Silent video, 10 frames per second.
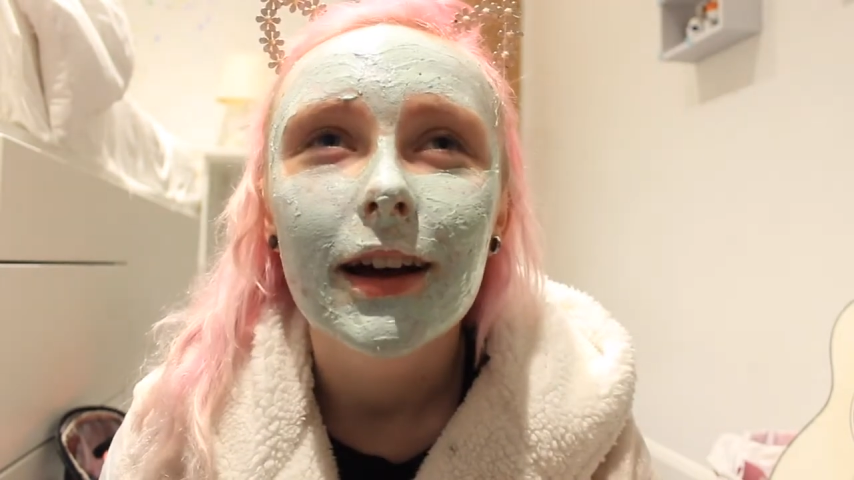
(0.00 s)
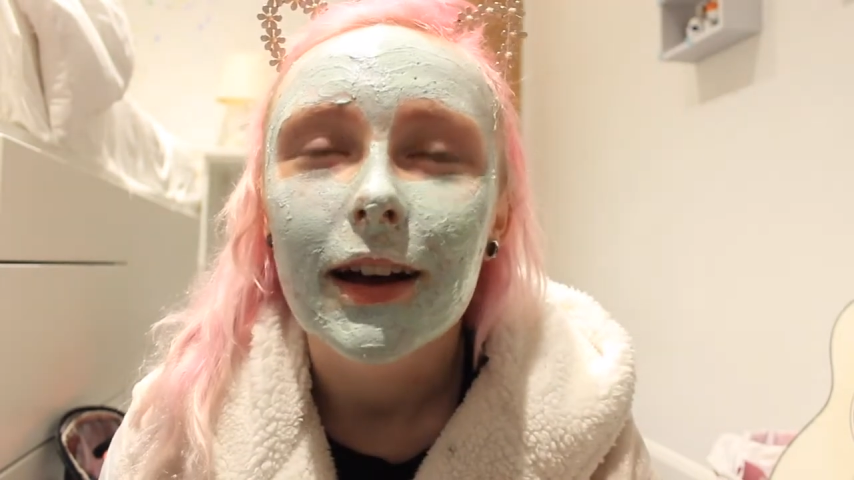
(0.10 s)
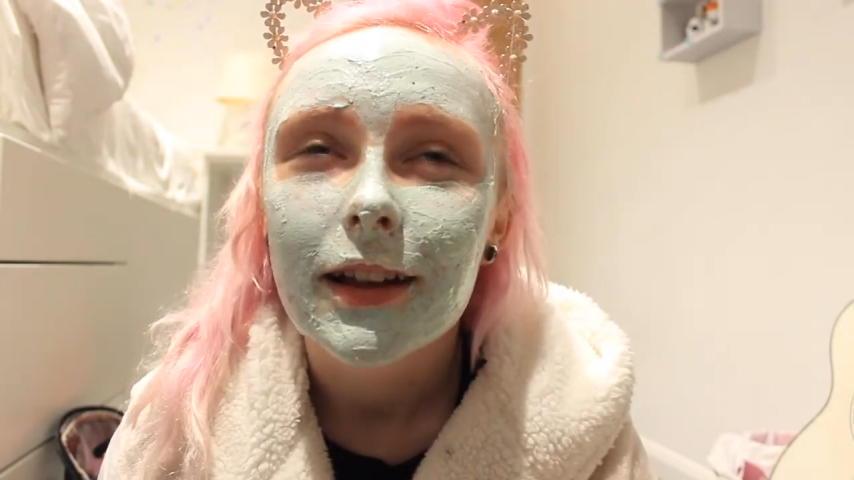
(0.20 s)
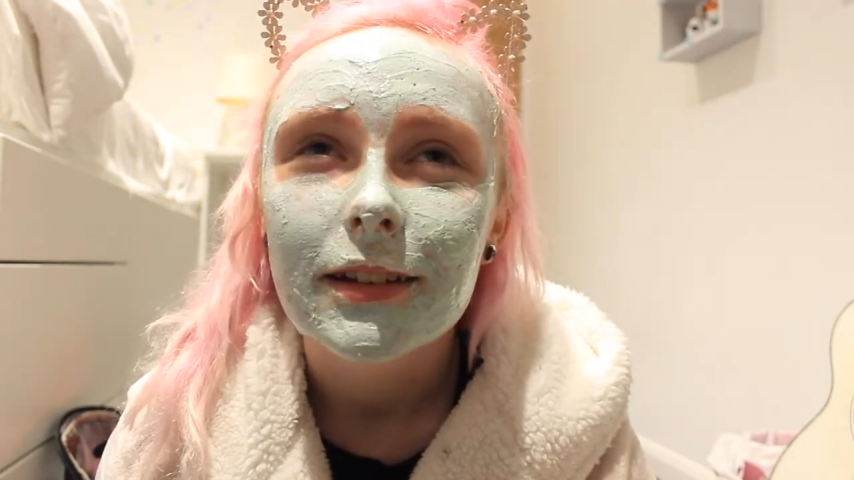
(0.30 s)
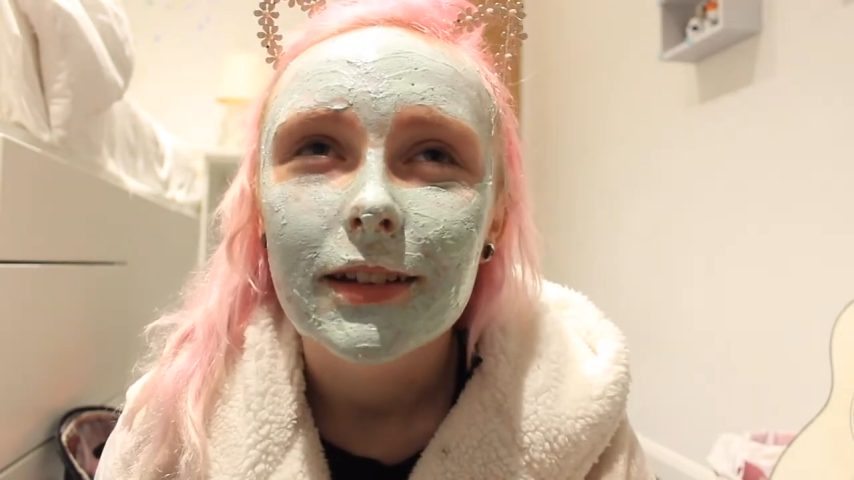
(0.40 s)

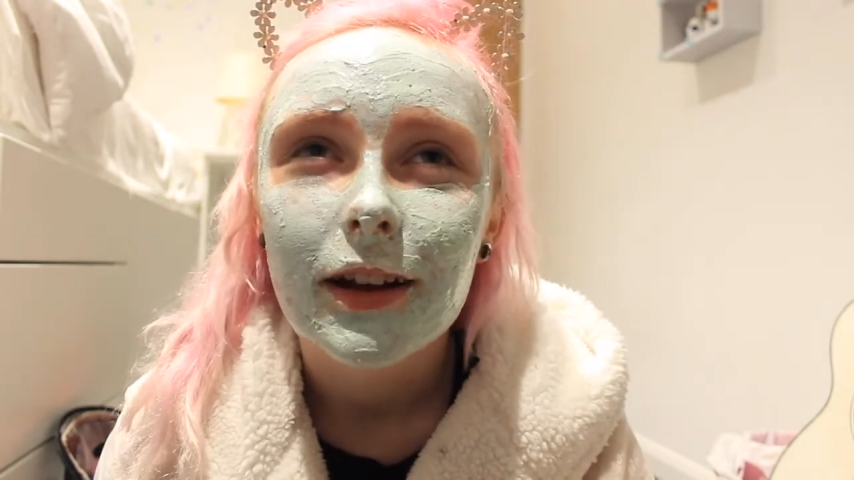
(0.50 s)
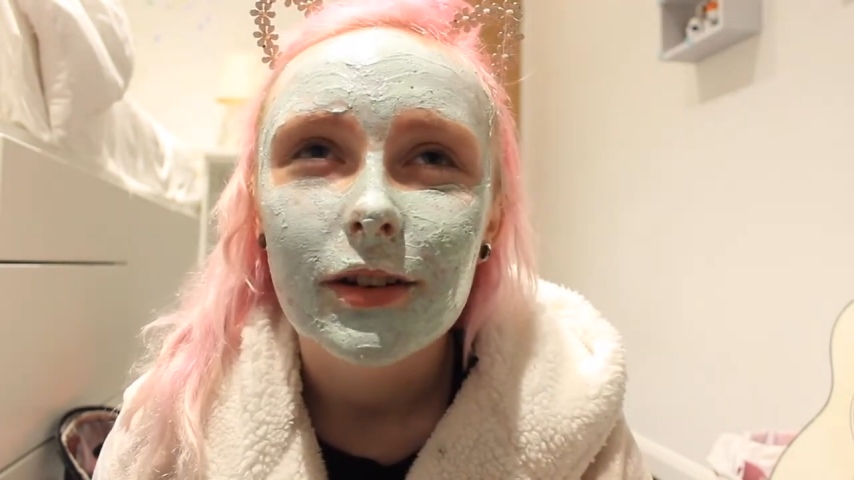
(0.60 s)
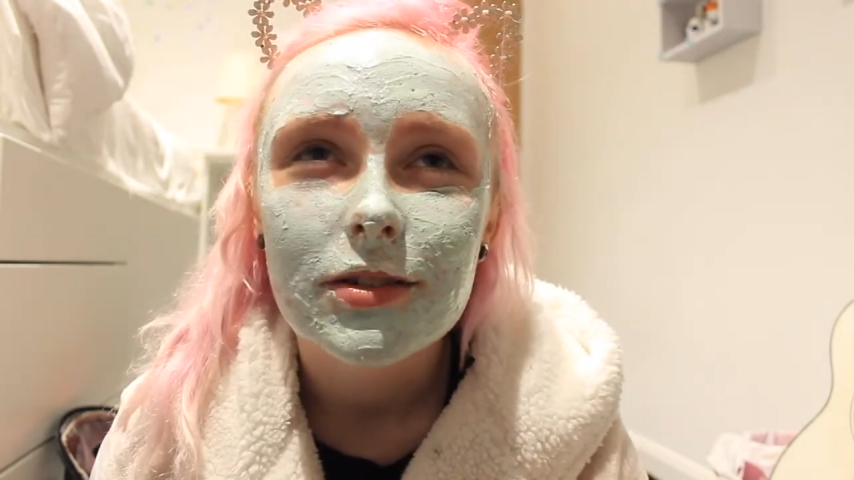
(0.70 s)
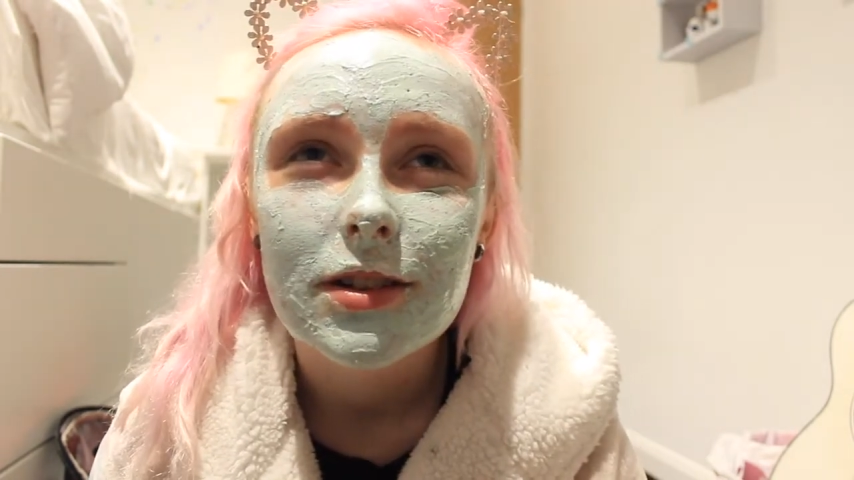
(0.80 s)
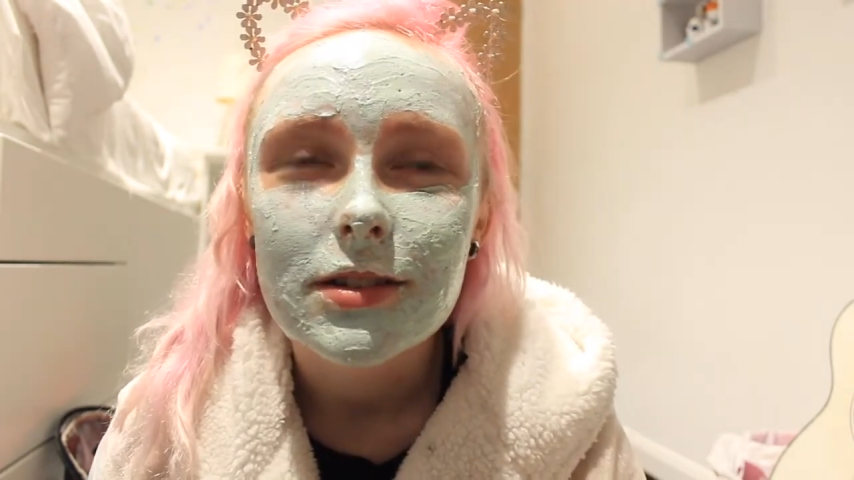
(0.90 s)
and
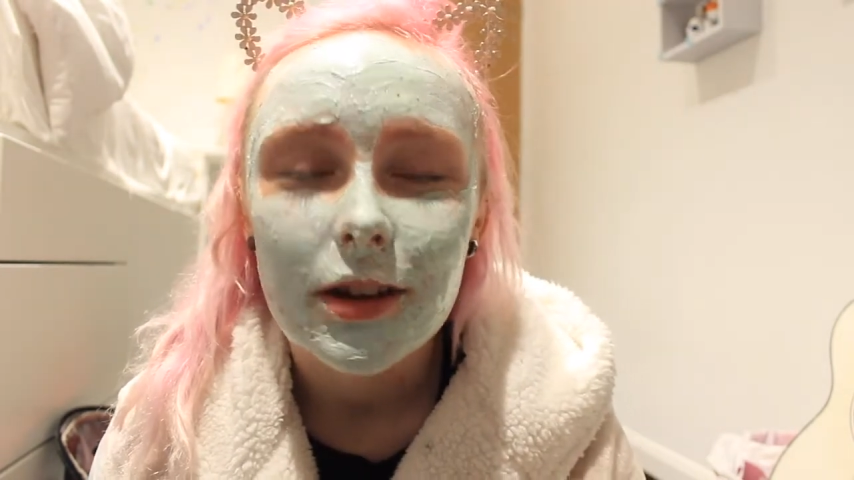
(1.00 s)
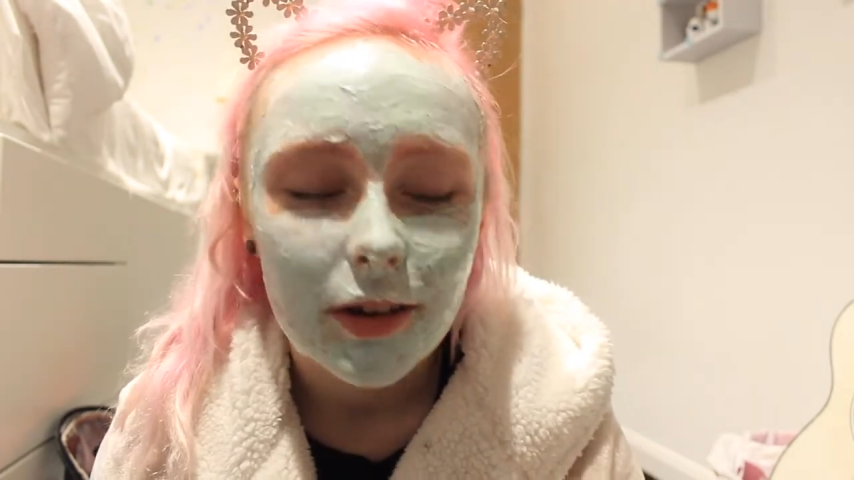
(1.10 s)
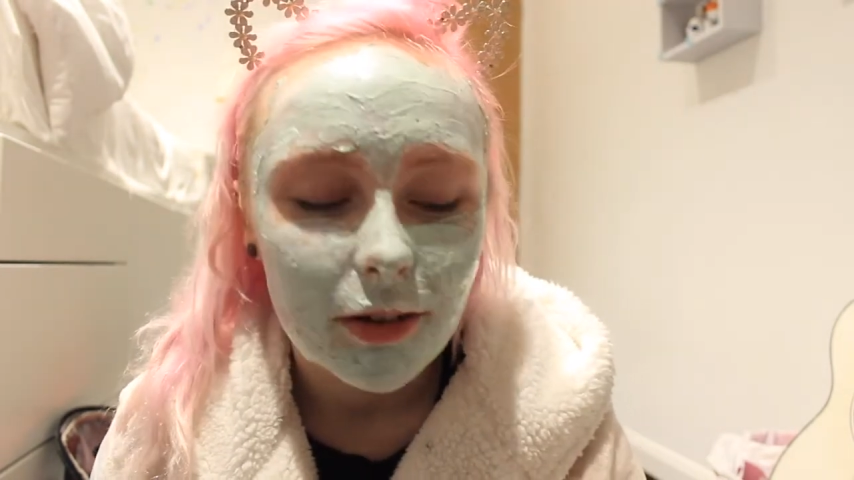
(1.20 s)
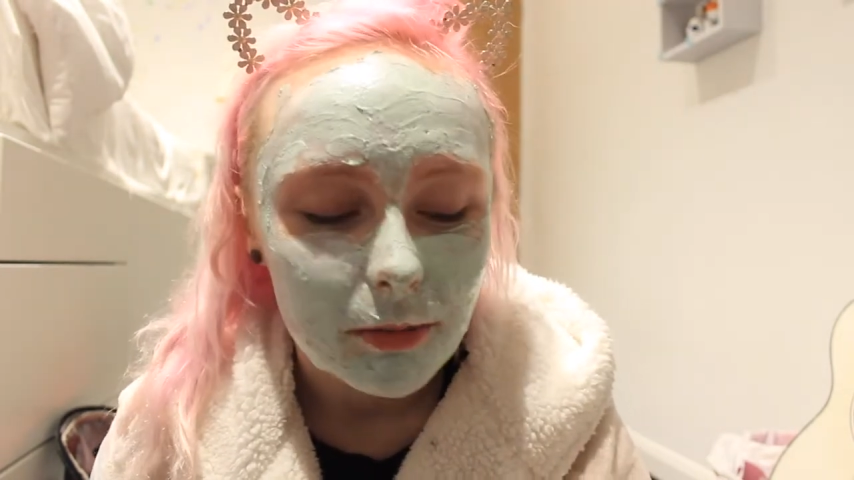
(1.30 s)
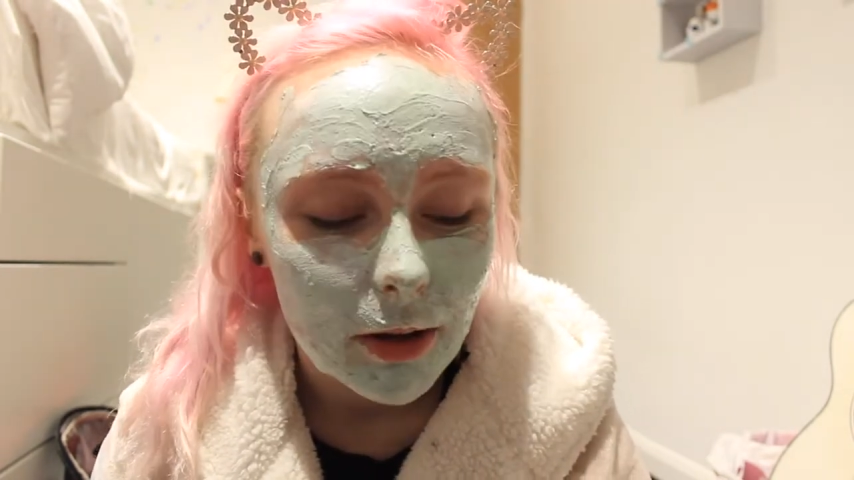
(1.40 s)
I was just
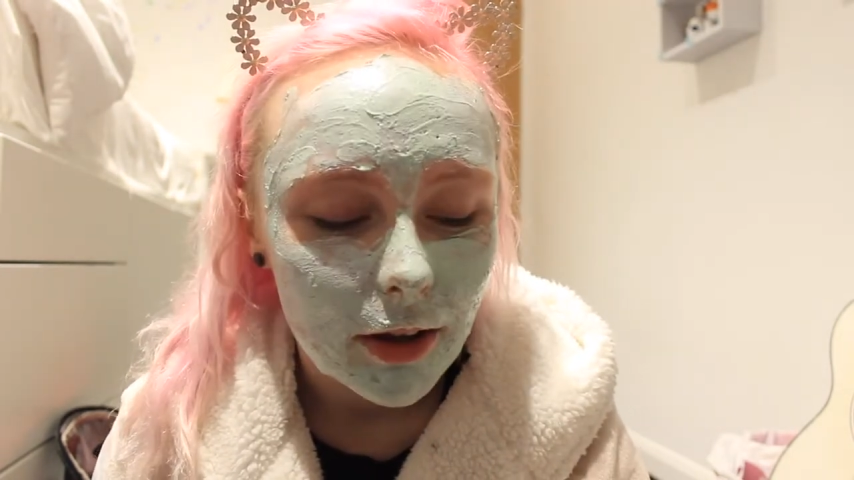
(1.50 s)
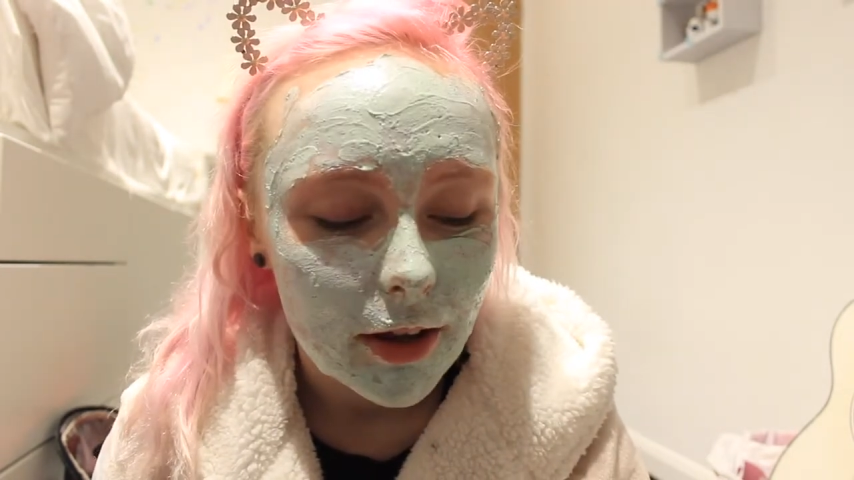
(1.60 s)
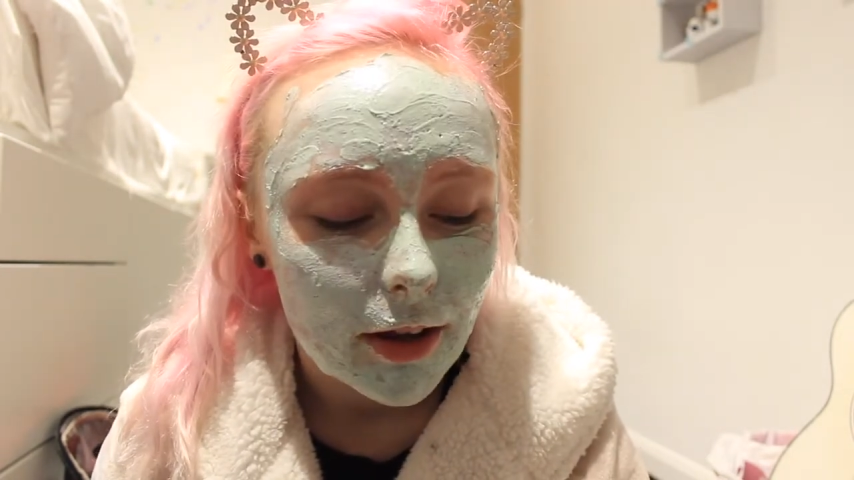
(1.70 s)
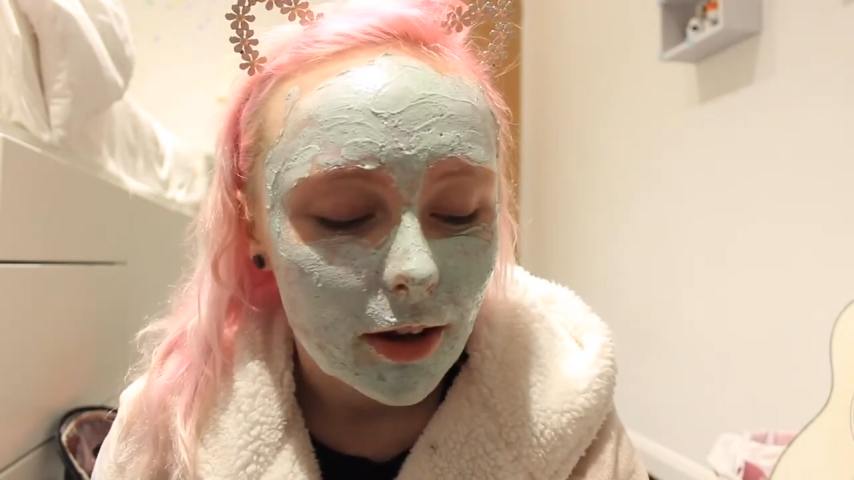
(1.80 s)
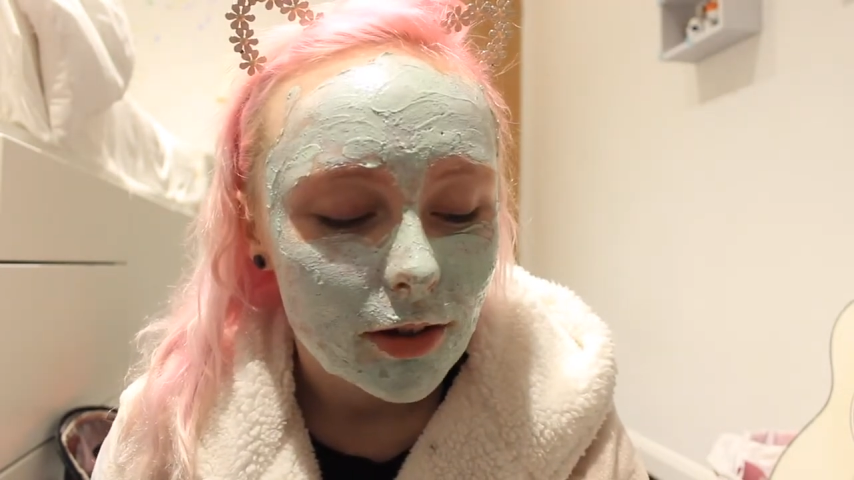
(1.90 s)
going on about like